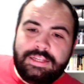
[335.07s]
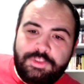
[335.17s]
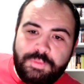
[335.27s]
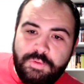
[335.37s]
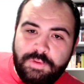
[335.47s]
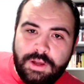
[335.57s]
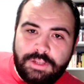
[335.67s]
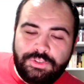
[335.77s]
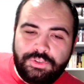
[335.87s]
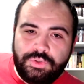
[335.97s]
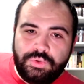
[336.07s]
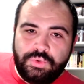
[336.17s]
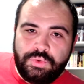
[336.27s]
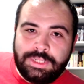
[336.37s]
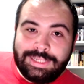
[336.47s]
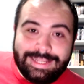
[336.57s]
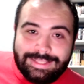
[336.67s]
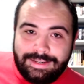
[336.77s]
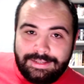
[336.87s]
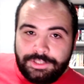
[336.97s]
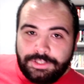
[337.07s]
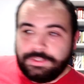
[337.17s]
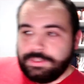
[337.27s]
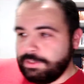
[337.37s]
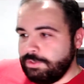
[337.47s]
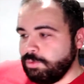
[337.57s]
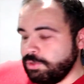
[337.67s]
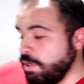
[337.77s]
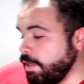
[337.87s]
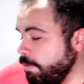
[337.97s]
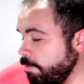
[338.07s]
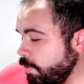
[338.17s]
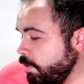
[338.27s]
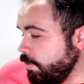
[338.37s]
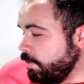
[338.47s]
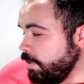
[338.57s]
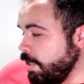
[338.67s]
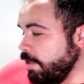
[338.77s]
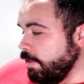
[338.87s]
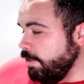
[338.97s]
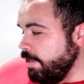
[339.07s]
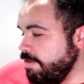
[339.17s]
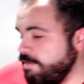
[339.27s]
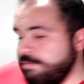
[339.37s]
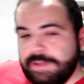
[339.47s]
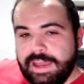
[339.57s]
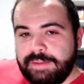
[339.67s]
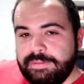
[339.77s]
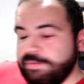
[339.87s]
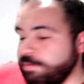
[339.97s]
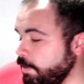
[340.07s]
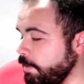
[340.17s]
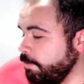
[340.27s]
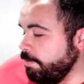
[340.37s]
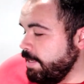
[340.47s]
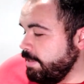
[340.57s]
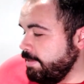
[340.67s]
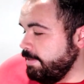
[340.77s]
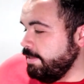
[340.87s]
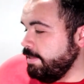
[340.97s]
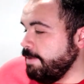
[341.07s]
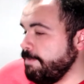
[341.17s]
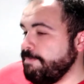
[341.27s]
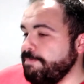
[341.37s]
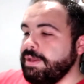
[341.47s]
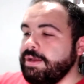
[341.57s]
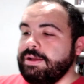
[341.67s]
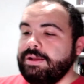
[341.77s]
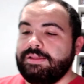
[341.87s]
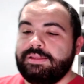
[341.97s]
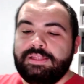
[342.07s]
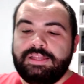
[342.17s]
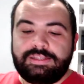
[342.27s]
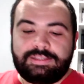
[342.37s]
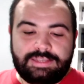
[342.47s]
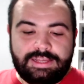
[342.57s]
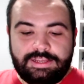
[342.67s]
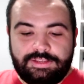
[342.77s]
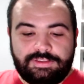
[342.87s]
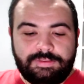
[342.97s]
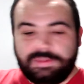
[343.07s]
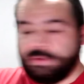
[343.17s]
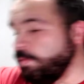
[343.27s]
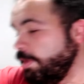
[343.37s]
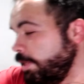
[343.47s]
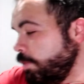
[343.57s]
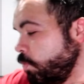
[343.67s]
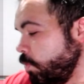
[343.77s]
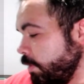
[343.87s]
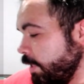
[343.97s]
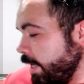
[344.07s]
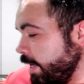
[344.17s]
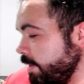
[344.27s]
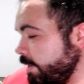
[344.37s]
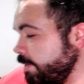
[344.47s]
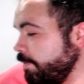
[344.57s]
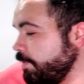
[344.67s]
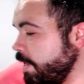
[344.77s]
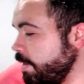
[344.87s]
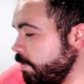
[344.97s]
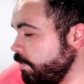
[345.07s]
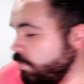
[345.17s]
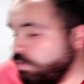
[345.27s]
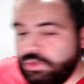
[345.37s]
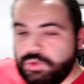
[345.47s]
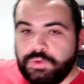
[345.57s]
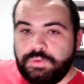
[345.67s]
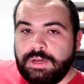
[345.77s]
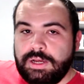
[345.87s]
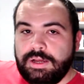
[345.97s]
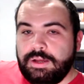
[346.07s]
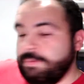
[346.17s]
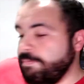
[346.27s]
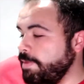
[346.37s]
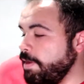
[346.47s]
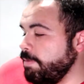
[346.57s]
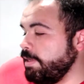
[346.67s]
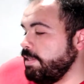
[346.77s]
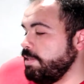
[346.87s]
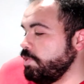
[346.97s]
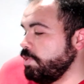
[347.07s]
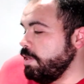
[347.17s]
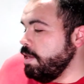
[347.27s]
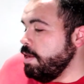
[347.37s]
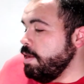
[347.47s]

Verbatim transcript: Let's move on to collected editions since we're talking books. leave anime for a little bit. Uh, this is something really cool, and I gotta give a shout out to uh, Learman Condition